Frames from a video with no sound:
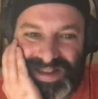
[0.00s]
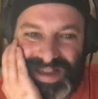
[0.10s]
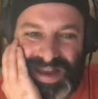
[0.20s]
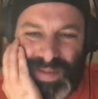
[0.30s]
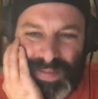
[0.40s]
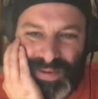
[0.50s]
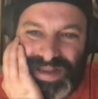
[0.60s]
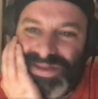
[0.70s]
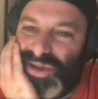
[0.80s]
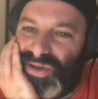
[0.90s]
And people
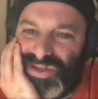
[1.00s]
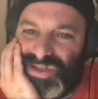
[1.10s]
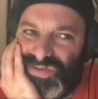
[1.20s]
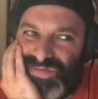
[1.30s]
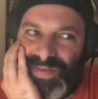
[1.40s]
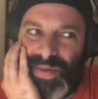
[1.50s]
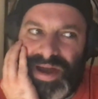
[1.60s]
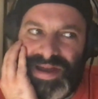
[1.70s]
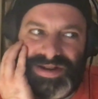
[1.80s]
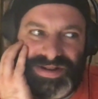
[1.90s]
need those
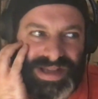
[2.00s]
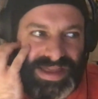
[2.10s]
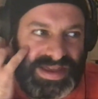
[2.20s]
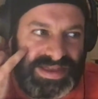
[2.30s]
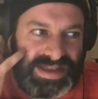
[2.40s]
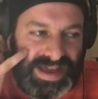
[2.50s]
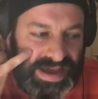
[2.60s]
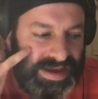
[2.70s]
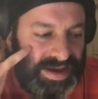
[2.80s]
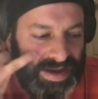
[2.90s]
reminders. I think that
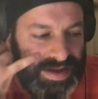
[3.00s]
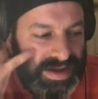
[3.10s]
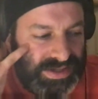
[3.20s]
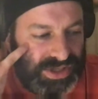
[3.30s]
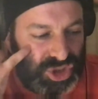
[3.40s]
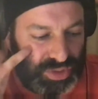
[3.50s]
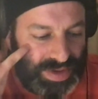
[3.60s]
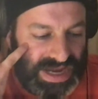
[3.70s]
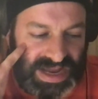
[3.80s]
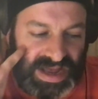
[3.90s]
like social
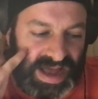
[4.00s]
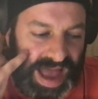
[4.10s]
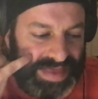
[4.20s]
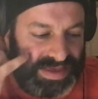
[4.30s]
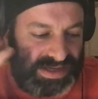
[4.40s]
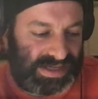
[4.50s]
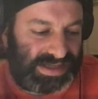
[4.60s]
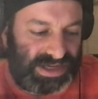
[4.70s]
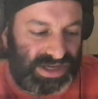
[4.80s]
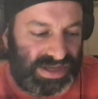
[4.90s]
media and just
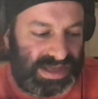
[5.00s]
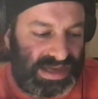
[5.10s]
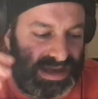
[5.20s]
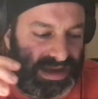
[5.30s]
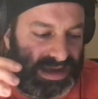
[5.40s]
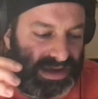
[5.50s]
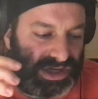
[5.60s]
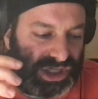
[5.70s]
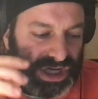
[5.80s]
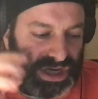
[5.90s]
the the
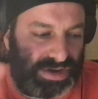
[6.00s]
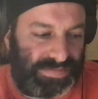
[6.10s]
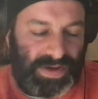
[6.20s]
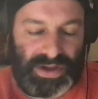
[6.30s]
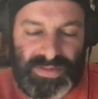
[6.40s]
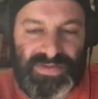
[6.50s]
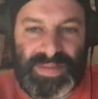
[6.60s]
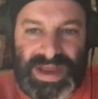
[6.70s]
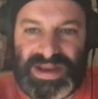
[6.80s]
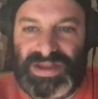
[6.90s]
sheer volume of
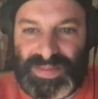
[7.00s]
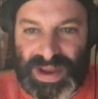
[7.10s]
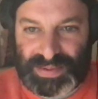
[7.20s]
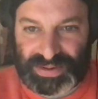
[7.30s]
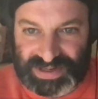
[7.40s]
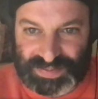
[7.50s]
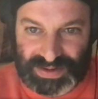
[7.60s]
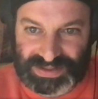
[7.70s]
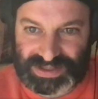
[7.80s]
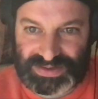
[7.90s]
media that people are
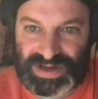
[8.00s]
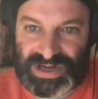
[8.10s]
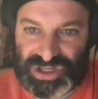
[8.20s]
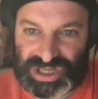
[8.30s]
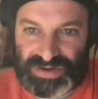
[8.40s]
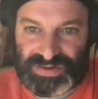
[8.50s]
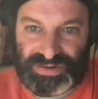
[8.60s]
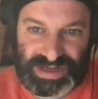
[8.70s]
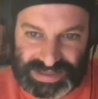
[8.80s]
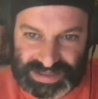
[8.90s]
exposed to in general
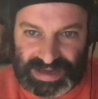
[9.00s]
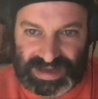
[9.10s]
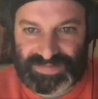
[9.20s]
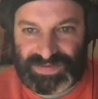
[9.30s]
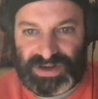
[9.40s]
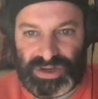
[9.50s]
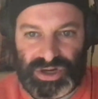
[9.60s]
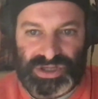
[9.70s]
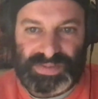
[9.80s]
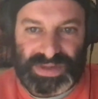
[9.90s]
is like a gift and a
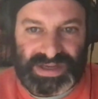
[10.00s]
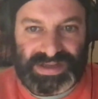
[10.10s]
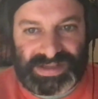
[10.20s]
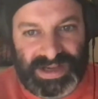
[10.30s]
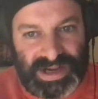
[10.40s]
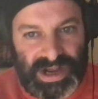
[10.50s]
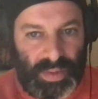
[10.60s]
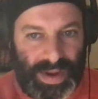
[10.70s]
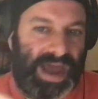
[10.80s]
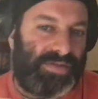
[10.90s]
curse, because we
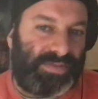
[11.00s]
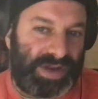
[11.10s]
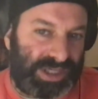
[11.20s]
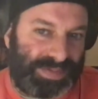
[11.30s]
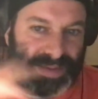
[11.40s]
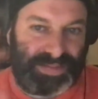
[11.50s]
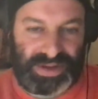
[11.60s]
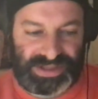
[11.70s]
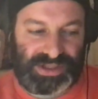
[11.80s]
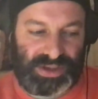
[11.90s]
can reach people on
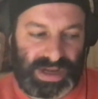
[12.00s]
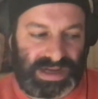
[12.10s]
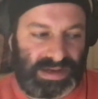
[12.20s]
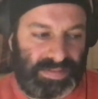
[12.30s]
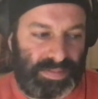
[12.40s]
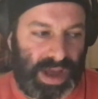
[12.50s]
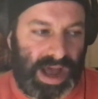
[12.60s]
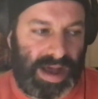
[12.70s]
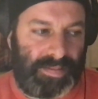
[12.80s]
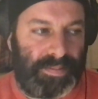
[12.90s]
so many
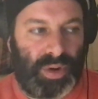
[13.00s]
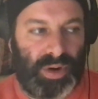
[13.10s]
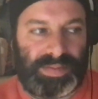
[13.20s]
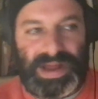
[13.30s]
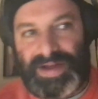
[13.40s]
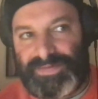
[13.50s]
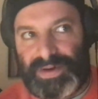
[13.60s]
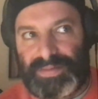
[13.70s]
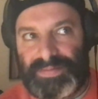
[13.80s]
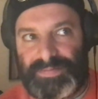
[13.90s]
um, more
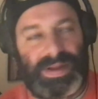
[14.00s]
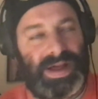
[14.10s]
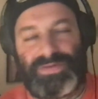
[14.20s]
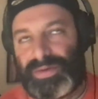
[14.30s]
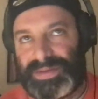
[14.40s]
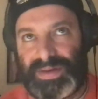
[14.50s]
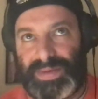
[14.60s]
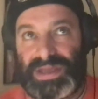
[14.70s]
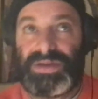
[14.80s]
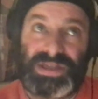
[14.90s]
platform platforms than we
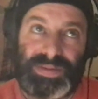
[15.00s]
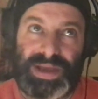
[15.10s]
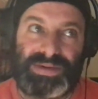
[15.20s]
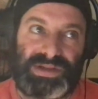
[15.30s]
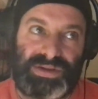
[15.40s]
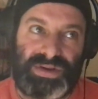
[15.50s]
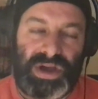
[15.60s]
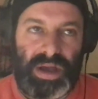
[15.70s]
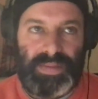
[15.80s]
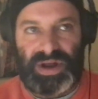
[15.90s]
used to be able to.
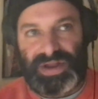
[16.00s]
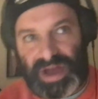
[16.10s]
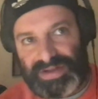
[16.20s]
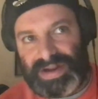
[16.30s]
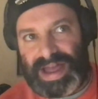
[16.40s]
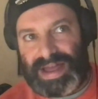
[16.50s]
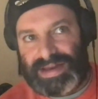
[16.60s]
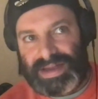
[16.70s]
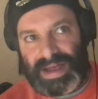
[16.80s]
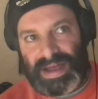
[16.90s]
But on the other hand,
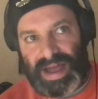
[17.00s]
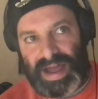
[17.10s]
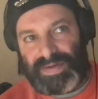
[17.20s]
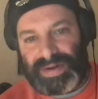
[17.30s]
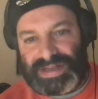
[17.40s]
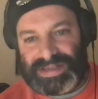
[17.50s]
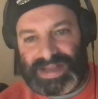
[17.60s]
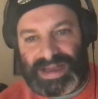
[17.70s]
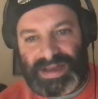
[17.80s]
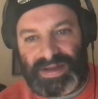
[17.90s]
everyone is
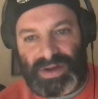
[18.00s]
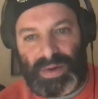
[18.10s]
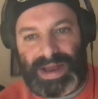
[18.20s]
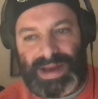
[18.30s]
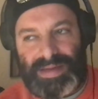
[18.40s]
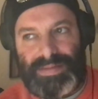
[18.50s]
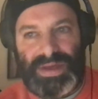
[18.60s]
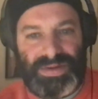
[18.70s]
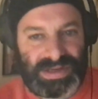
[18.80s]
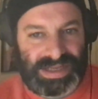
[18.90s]
like quite
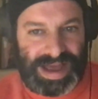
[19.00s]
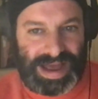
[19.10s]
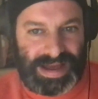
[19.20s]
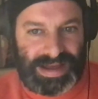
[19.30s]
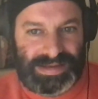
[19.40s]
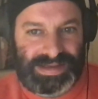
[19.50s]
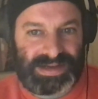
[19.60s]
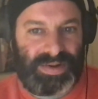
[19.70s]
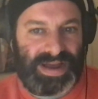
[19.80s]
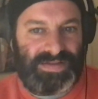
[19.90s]
immune to ads and
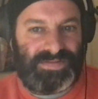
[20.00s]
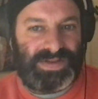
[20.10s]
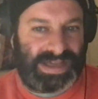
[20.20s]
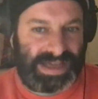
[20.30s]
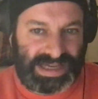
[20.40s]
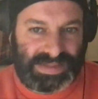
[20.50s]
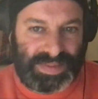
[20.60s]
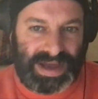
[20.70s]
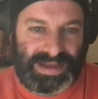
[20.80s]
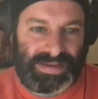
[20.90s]
quite fatigued
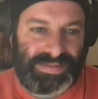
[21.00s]
by them.